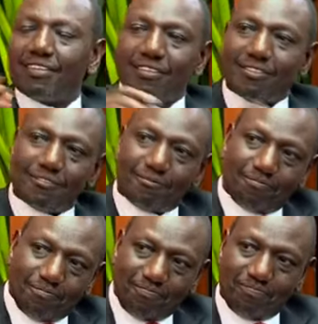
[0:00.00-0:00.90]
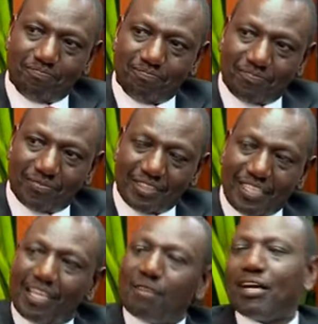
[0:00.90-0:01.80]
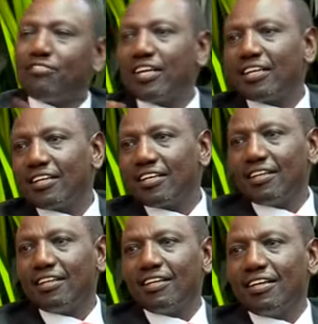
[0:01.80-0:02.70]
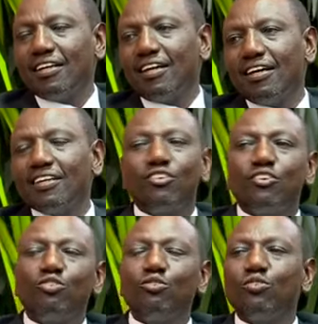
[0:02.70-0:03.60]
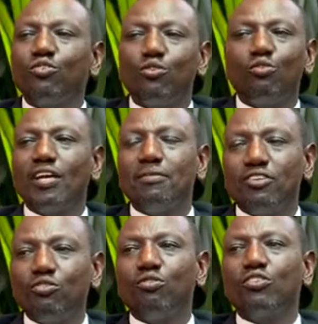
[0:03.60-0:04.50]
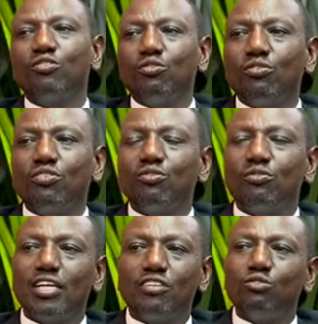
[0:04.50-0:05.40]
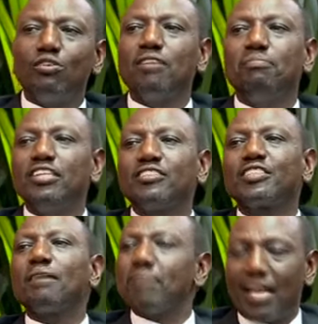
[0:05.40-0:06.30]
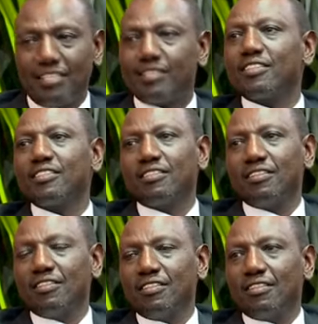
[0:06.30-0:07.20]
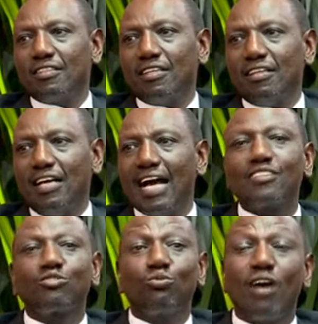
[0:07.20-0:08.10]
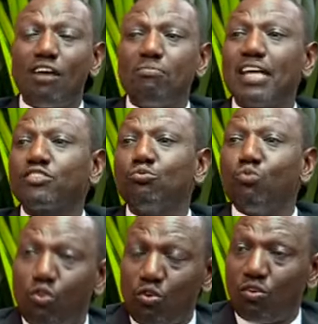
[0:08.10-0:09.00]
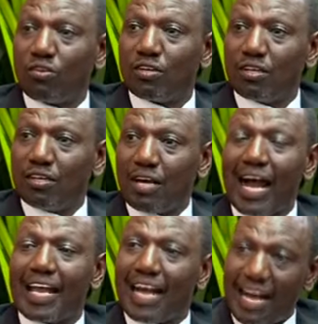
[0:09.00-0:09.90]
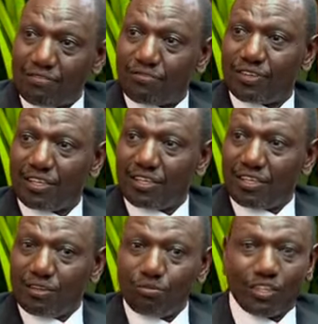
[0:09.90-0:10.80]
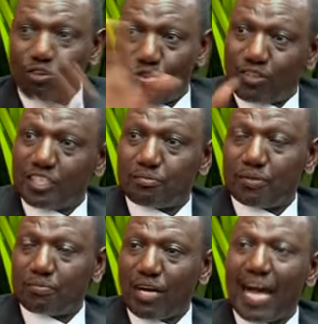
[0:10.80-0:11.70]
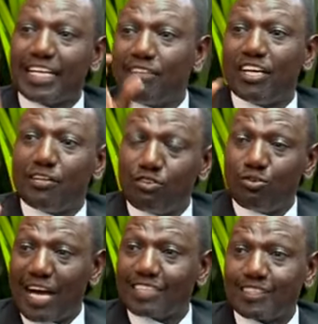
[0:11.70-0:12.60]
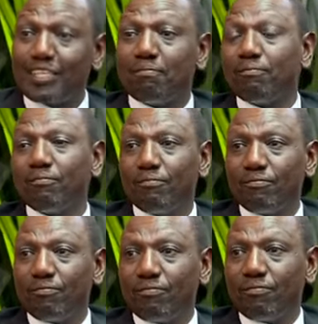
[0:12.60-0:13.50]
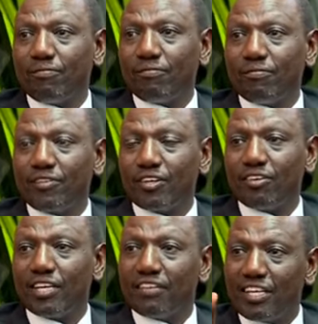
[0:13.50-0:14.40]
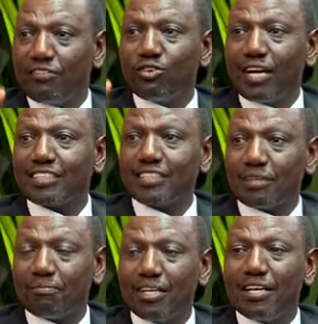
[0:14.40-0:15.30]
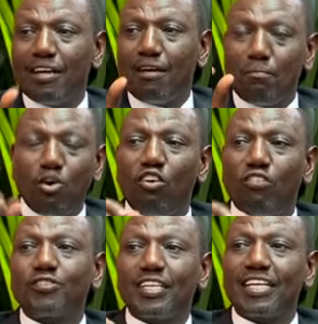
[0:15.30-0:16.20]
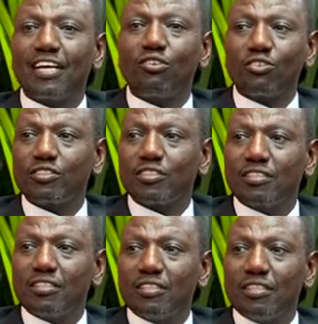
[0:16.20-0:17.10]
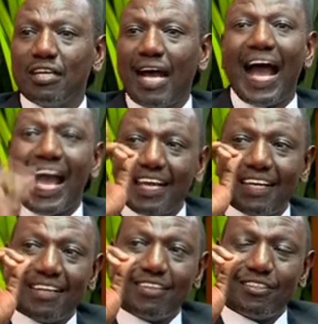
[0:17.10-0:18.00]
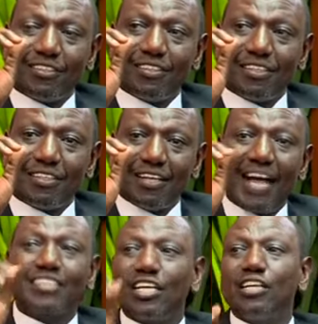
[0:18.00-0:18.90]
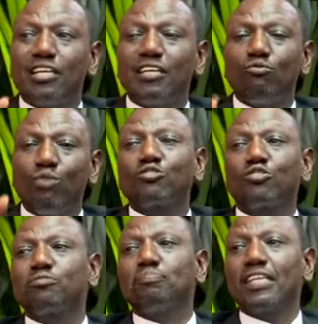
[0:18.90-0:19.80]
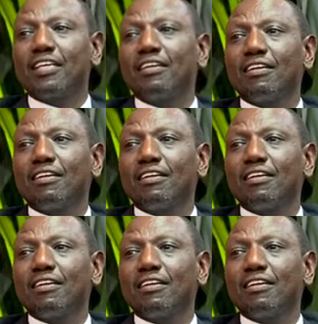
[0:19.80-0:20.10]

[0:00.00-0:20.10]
don't you correct them? You My speak friend, last in every forum. Why don't you, you just tell you them will, what you, you, said about my boss is not You will be surprised as to how much war I have with all these people. Okay. And even if you ask them, you know, even if you ask them, more often than not, I actually want to speak